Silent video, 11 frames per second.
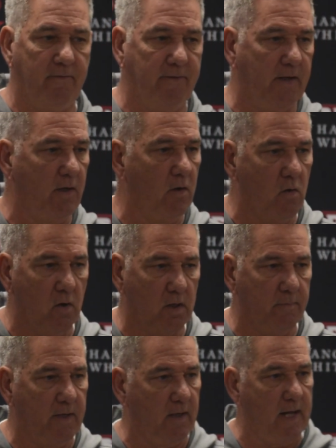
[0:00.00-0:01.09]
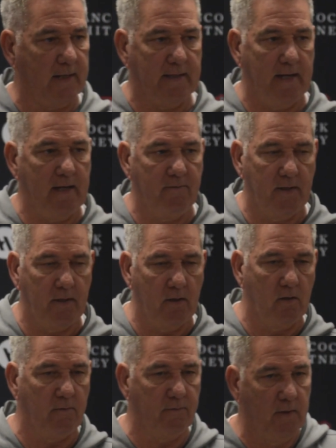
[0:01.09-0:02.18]
of video on them and a lot of game
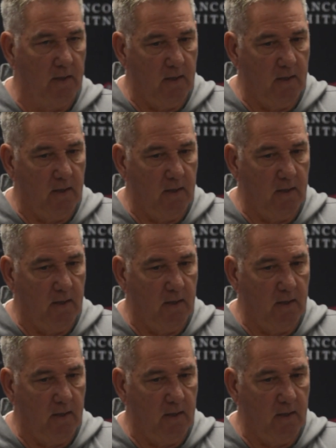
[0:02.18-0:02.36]
video